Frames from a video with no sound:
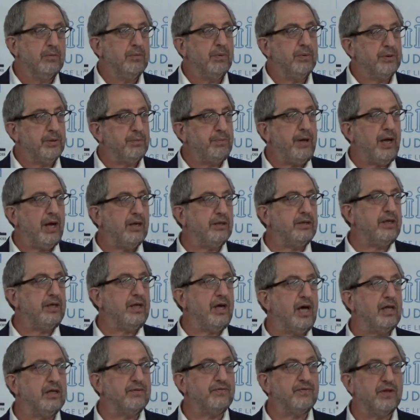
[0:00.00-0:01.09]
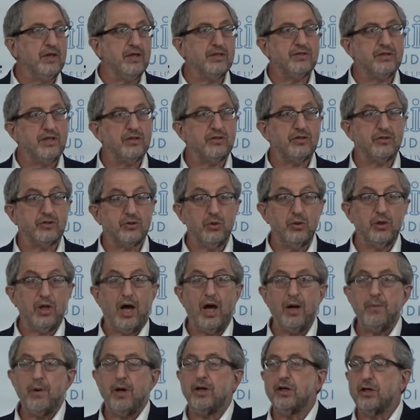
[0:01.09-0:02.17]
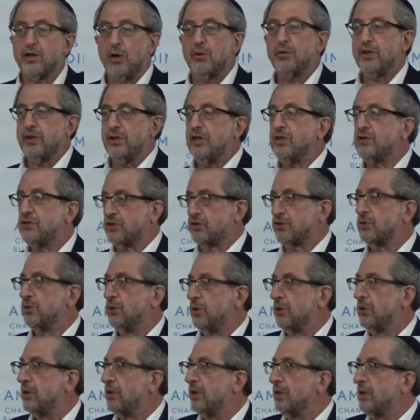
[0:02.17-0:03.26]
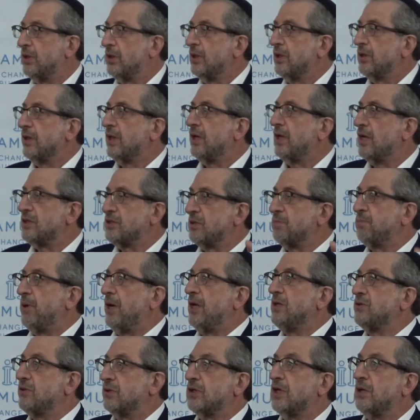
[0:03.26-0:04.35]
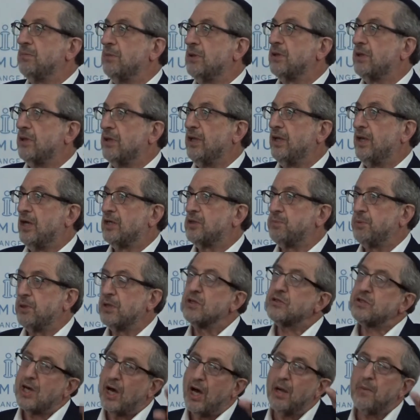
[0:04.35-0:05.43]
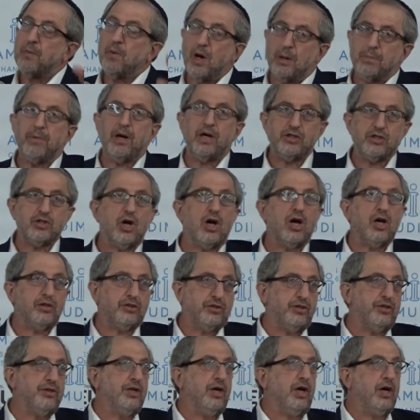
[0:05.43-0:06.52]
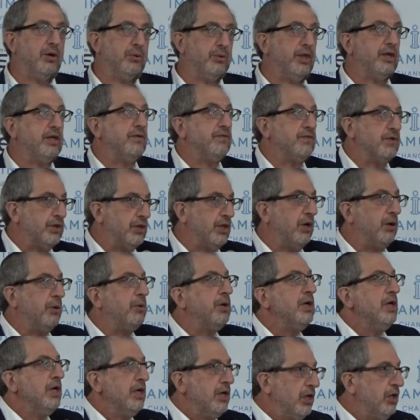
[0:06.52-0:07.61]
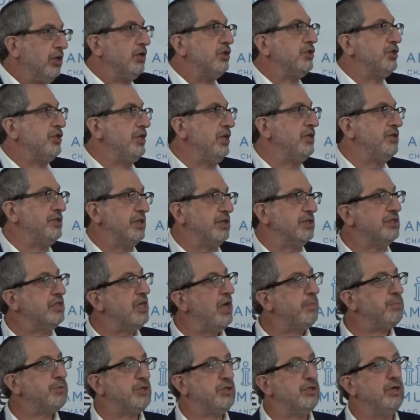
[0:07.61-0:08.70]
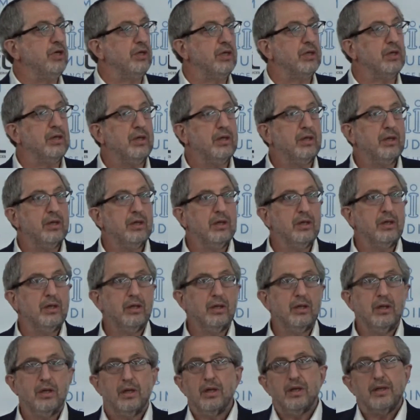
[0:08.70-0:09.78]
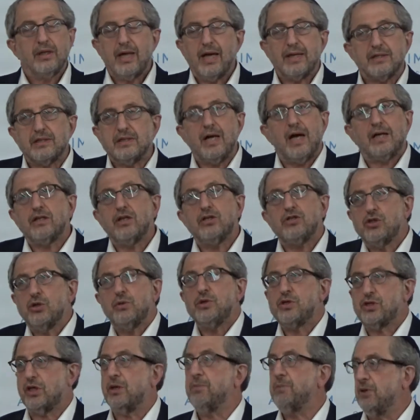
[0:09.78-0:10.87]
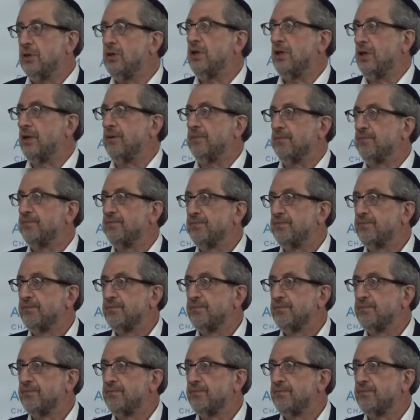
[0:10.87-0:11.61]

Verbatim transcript: But when the parent of the Aleph kid says to the school, I want to go to this school that has a basic Gimel class, because I want my child to know that even though he or she is exceptional, that's not the Jewish community